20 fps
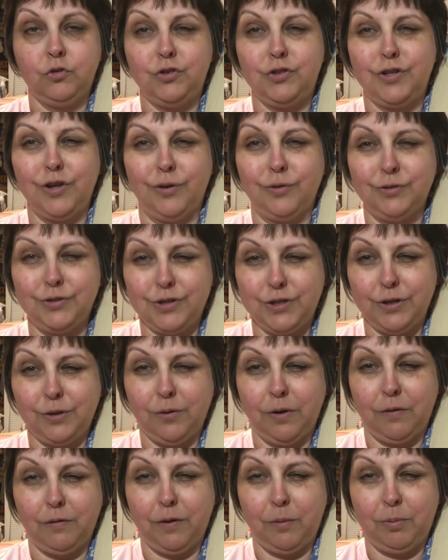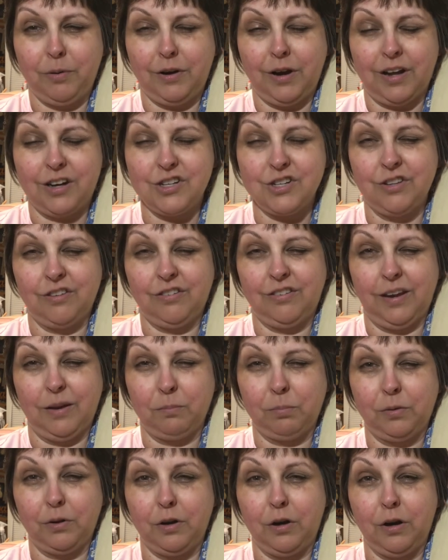don't do a reproduction
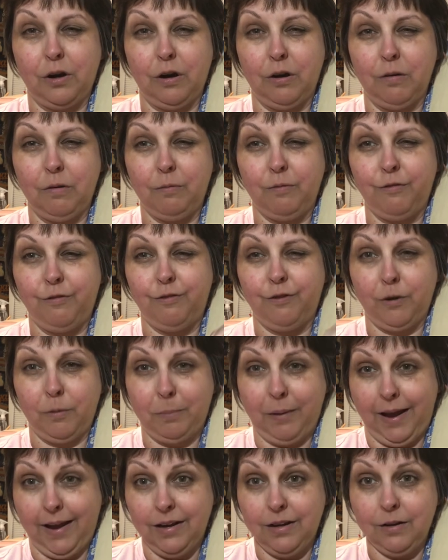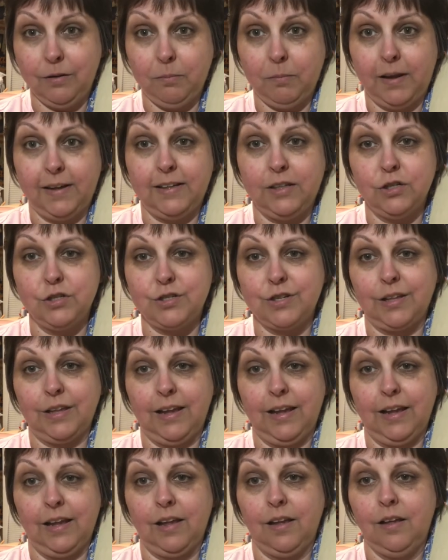sampler verbatim. I
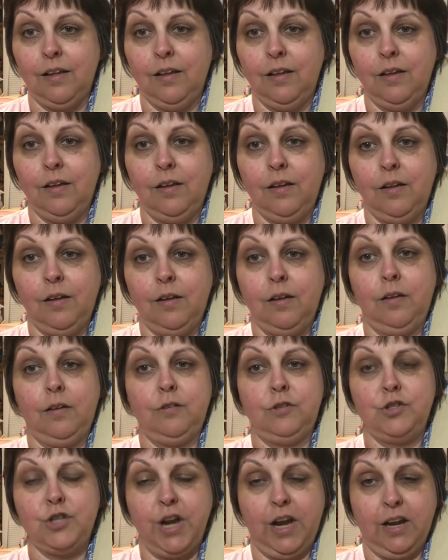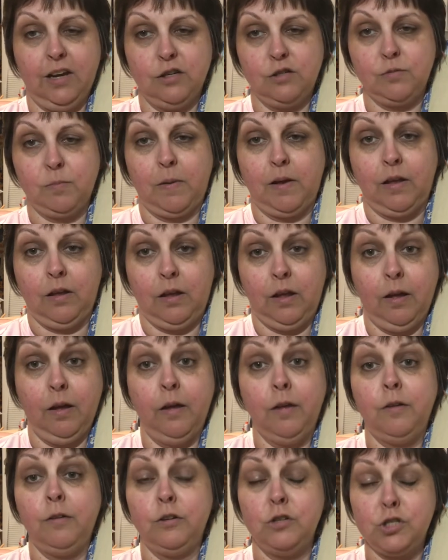usually change my, uh,
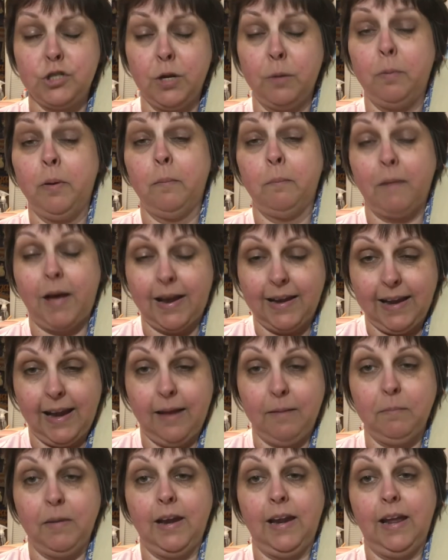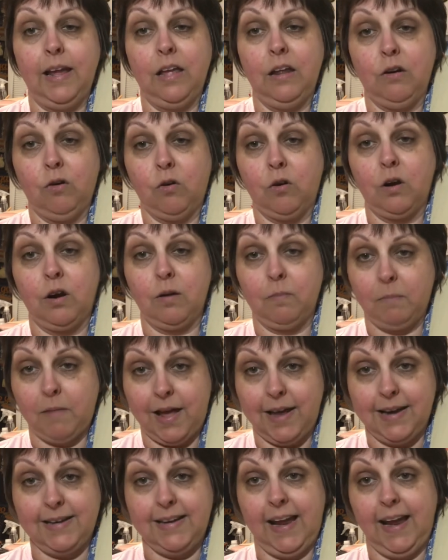to put my name in it or
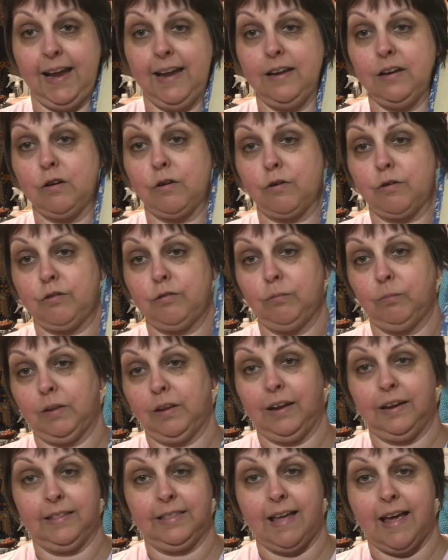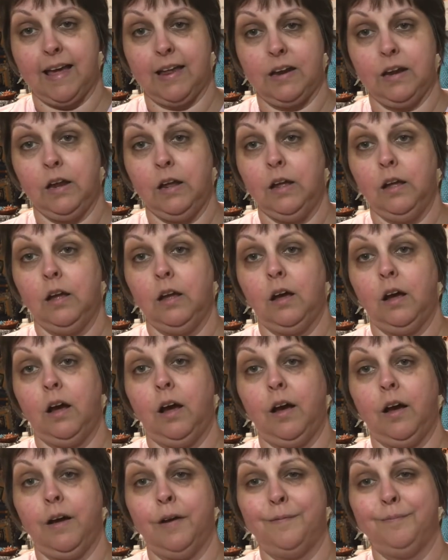my date or something like that.
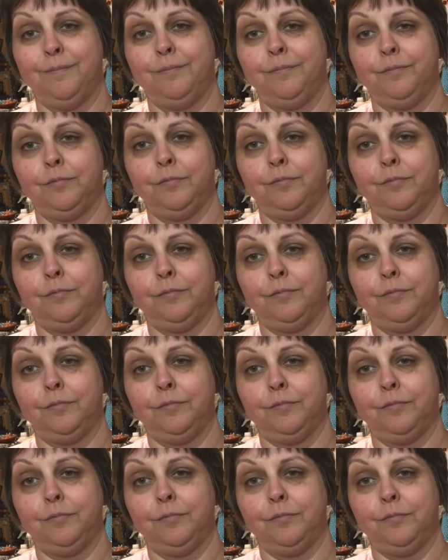Um,